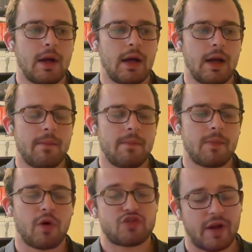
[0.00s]

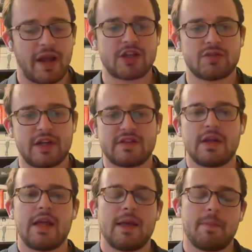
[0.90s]

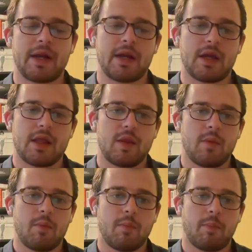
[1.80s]
X-rays. But
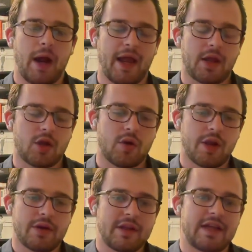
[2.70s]
by
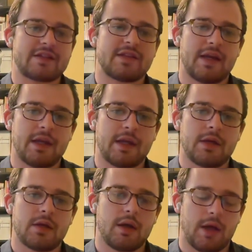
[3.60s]
coherently
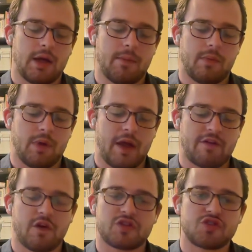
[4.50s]
exciting
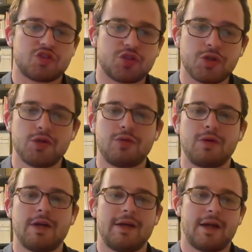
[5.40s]
at first
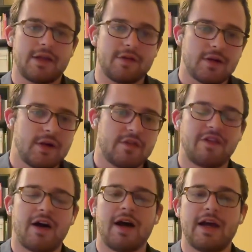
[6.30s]
2 and then
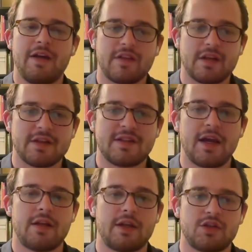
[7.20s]
5 and then
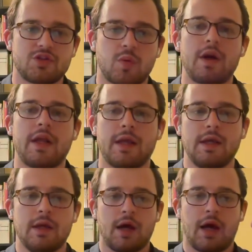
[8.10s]
10 and then
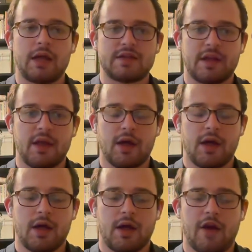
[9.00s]
20 on
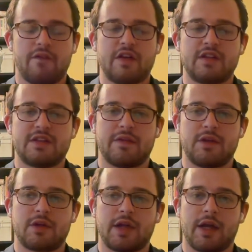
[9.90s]
iron
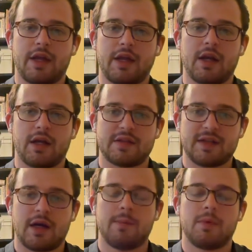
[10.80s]
57 nuclei in an
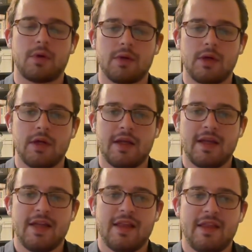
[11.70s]
ensemble,
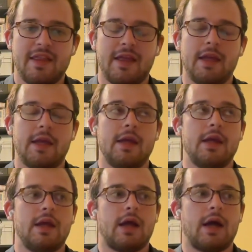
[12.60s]
the